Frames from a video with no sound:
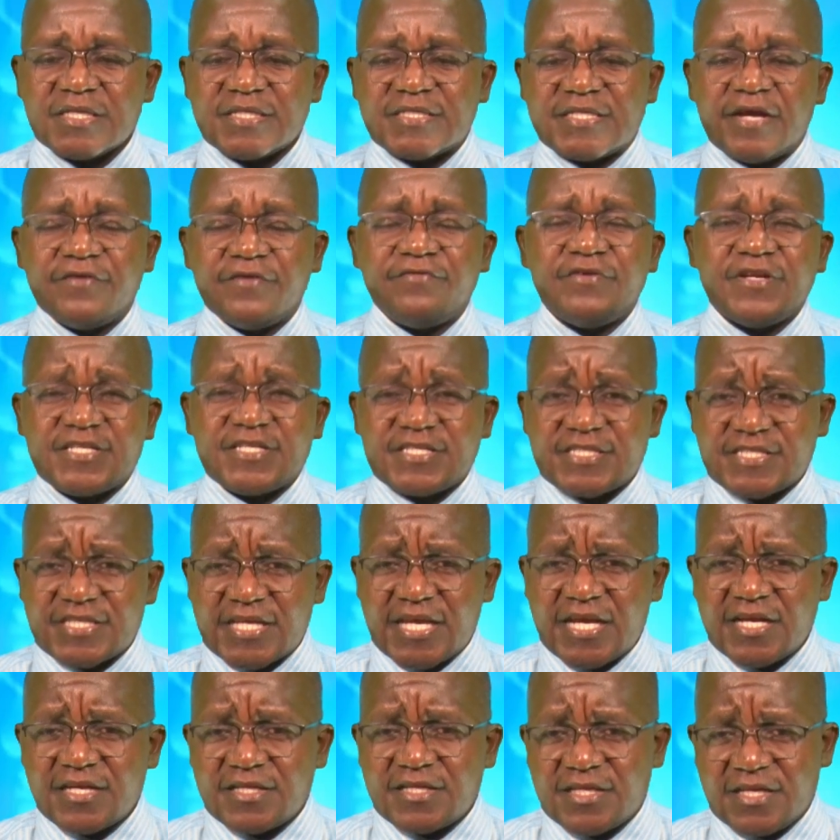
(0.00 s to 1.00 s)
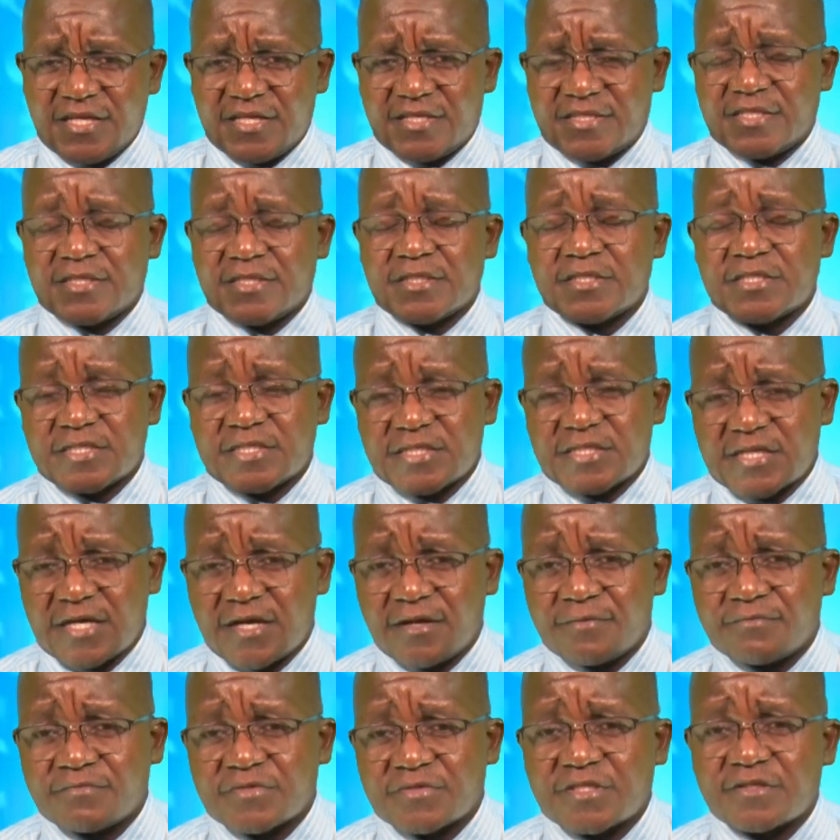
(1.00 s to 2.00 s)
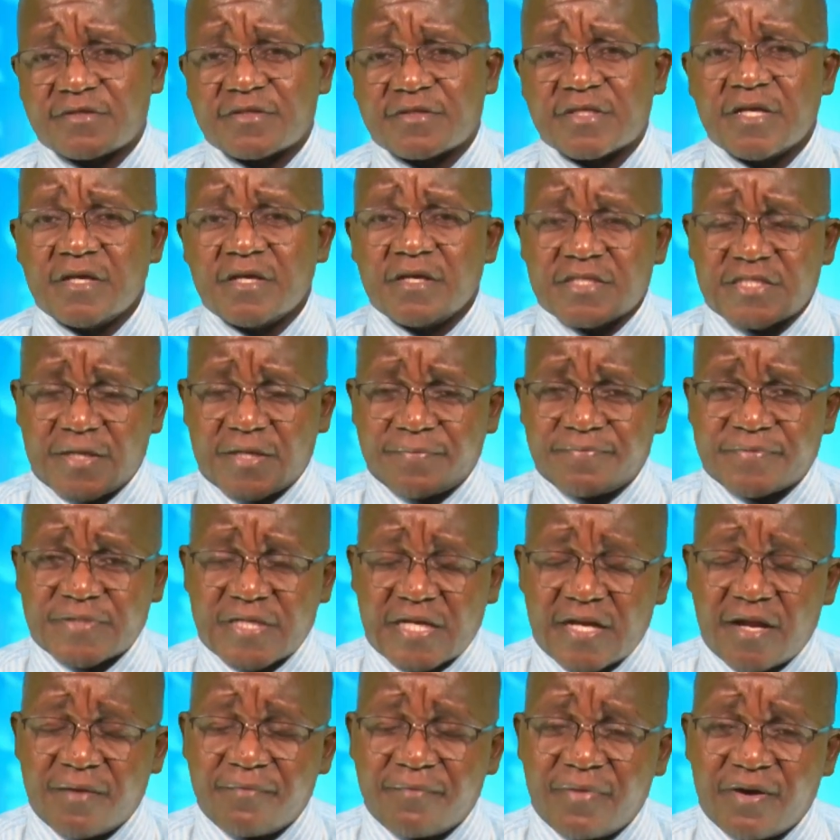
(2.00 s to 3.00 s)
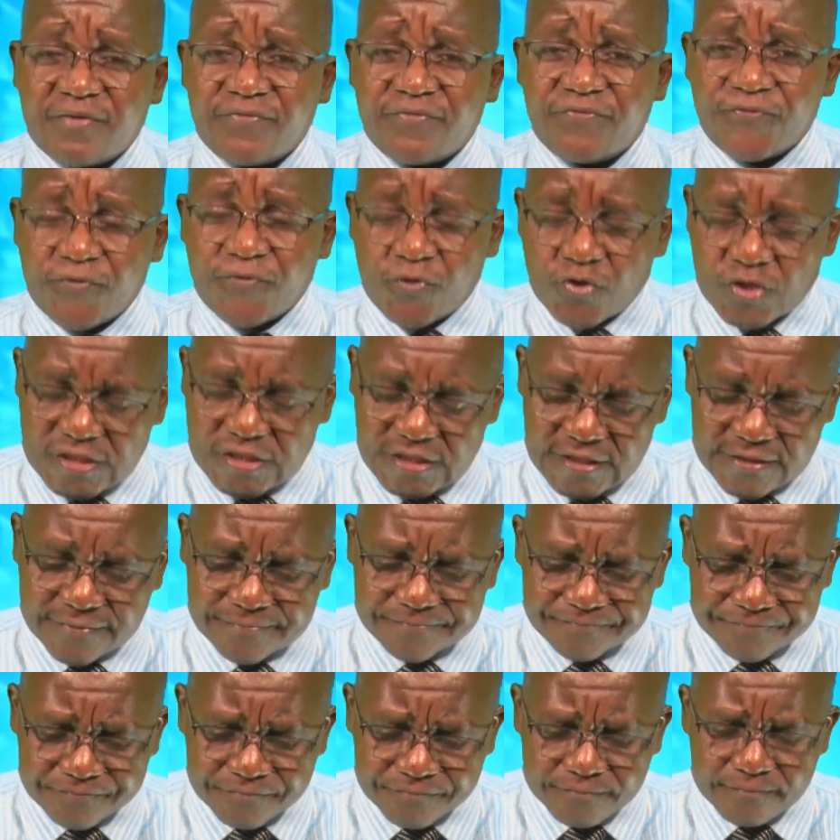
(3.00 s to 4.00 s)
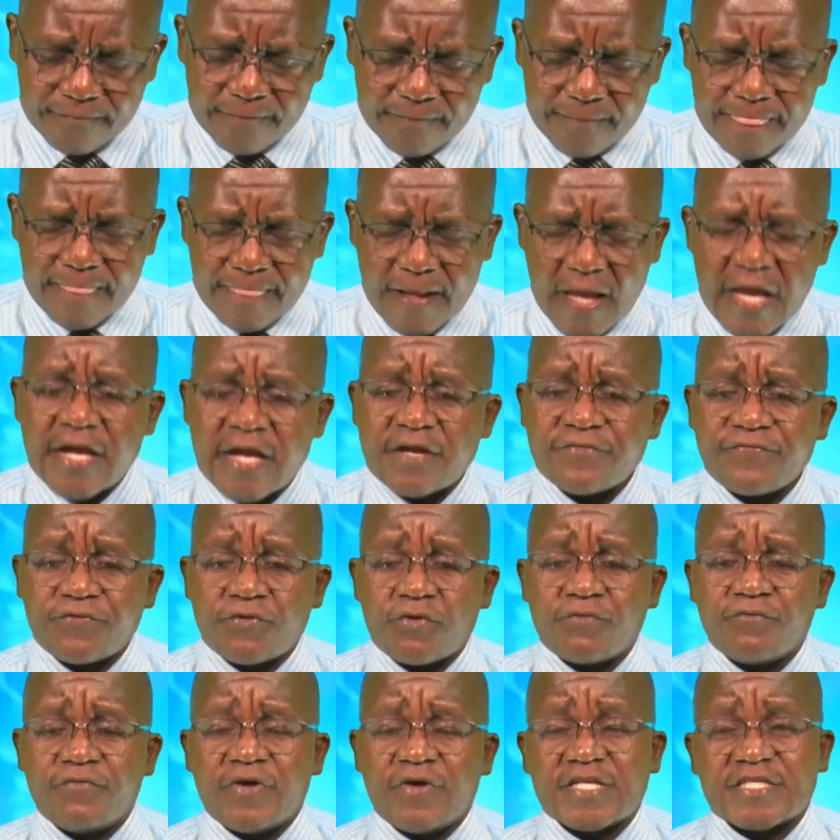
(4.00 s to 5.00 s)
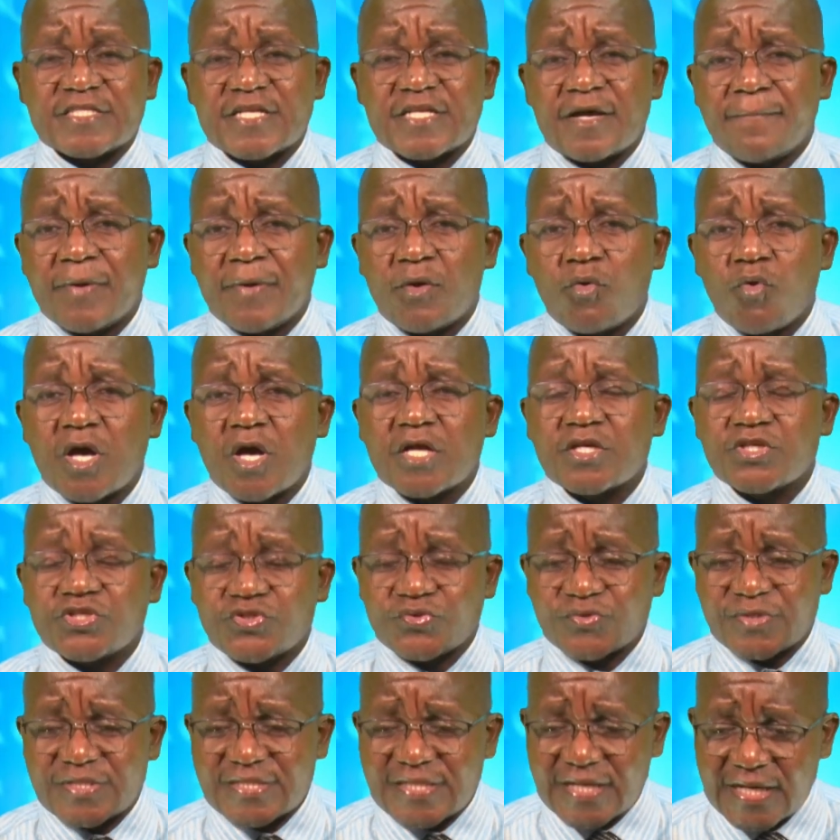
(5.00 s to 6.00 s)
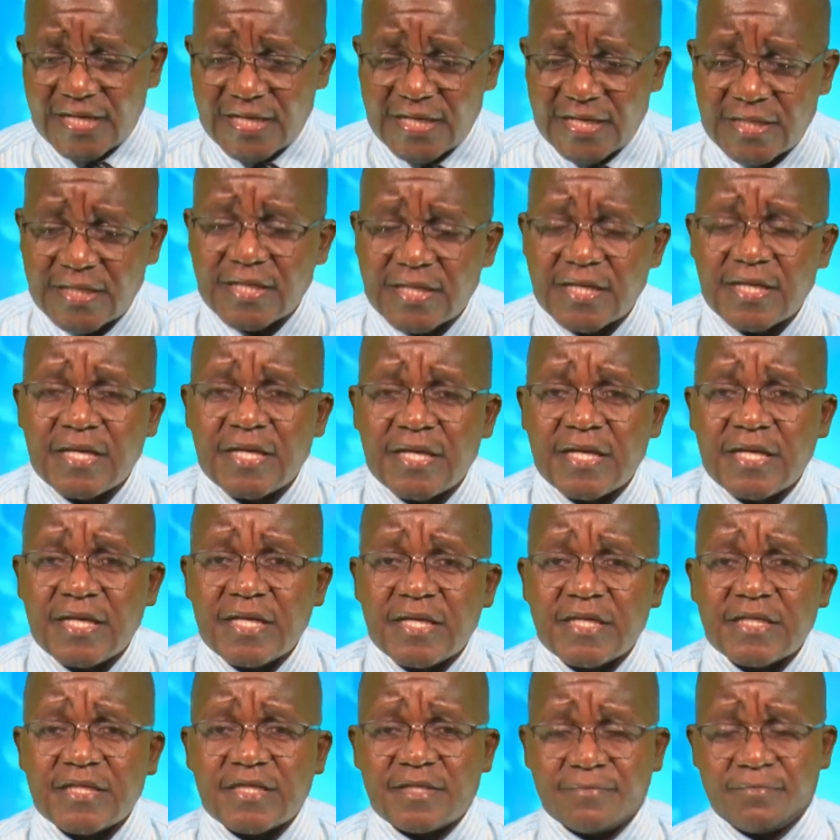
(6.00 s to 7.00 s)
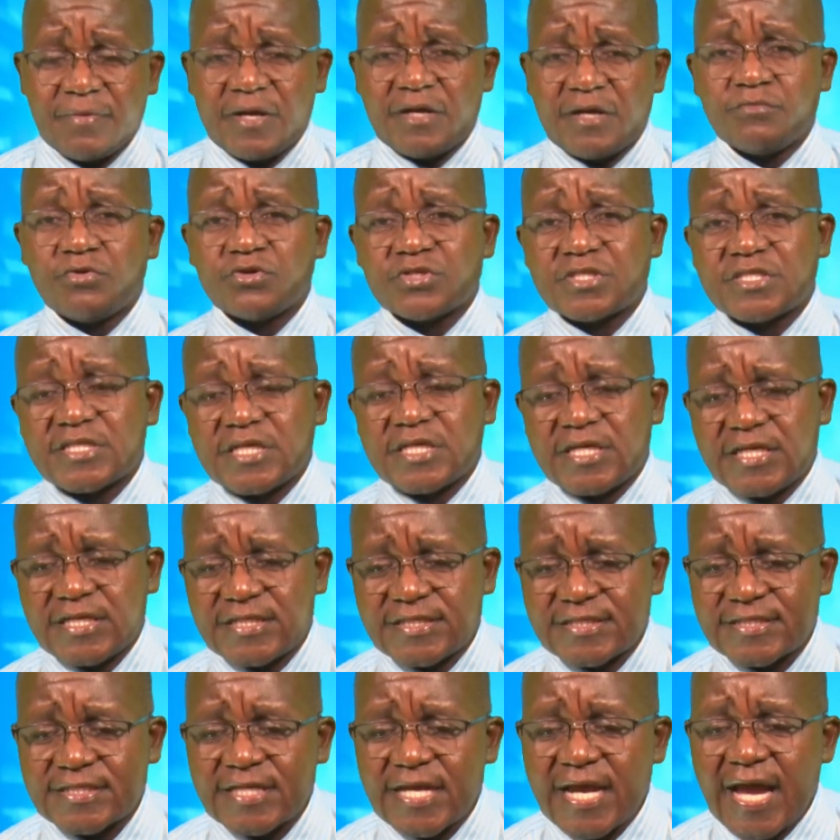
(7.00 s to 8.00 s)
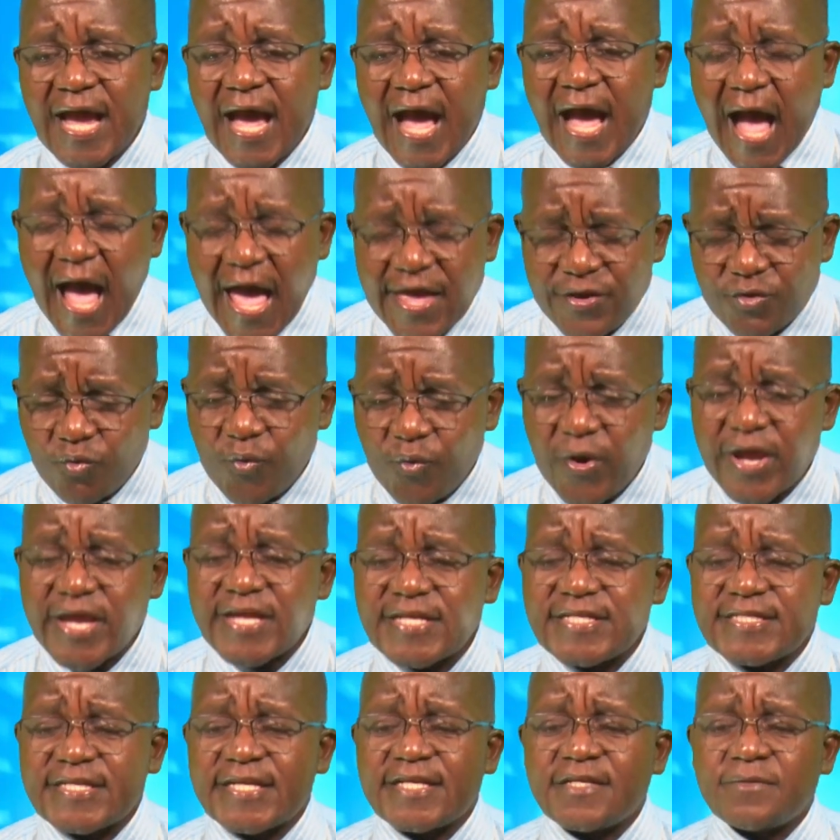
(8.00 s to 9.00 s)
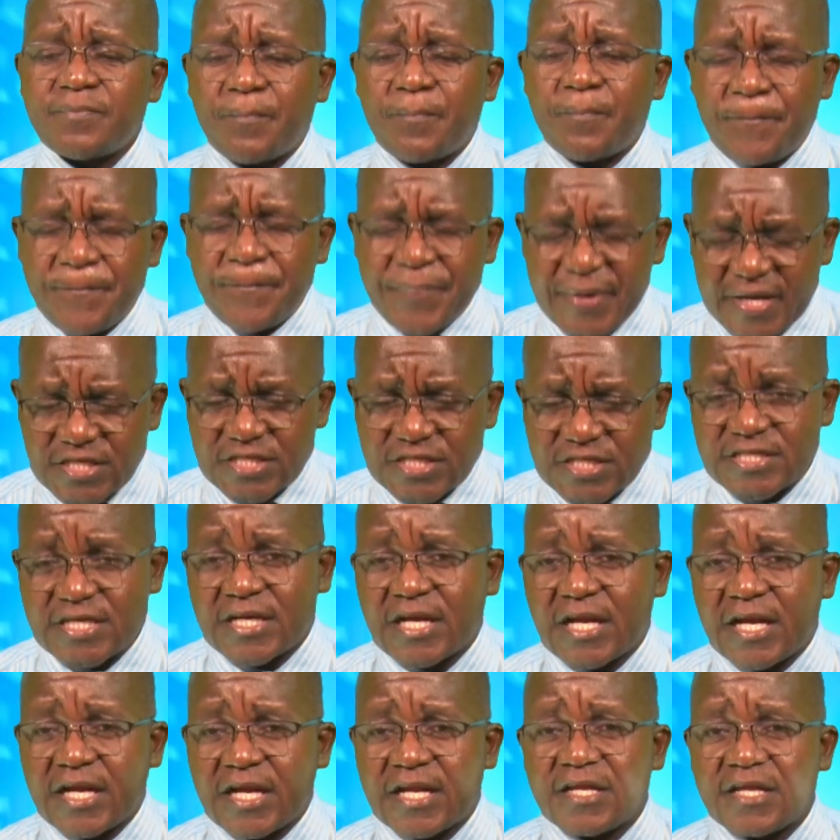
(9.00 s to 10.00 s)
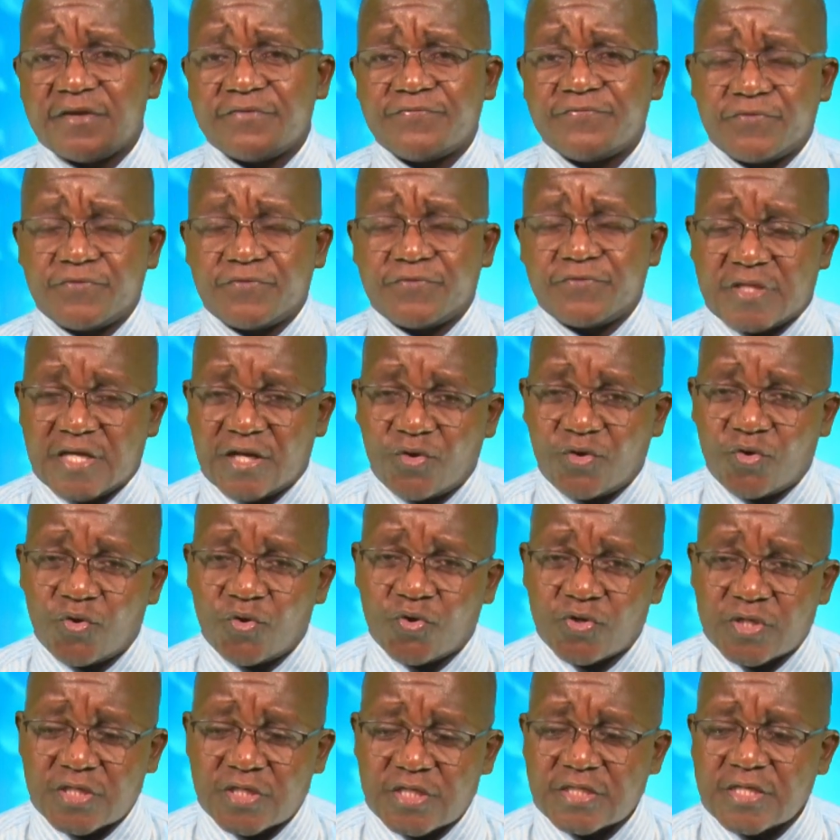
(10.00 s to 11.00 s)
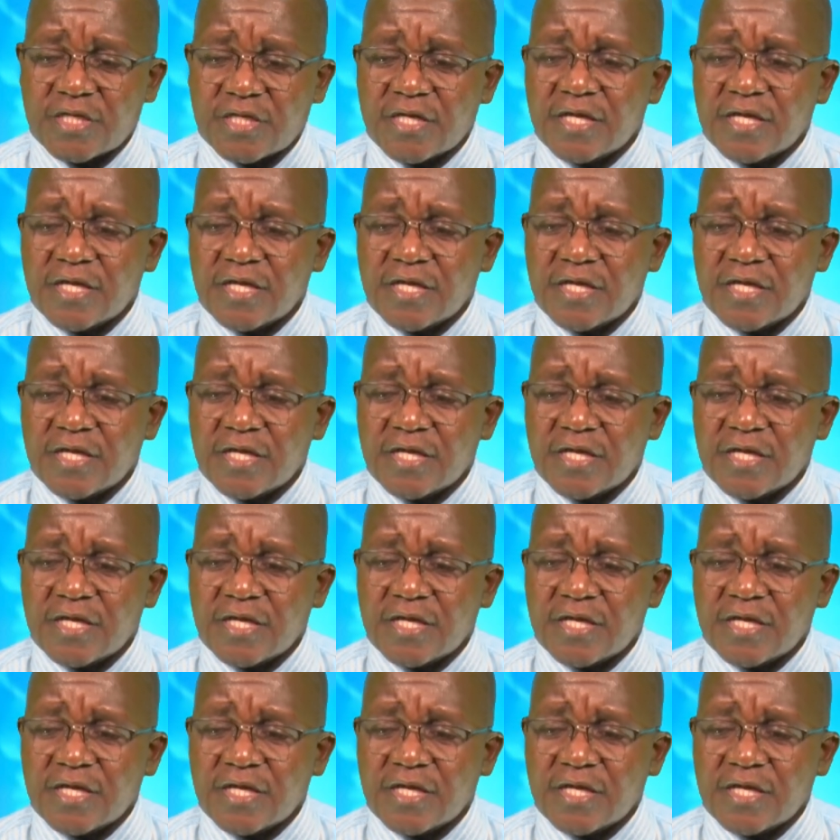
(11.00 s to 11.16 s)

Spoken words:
David said this in Psalms chapter number 40, and from verse number 1 to 3, the Bible says, I waited patiently for the Lord,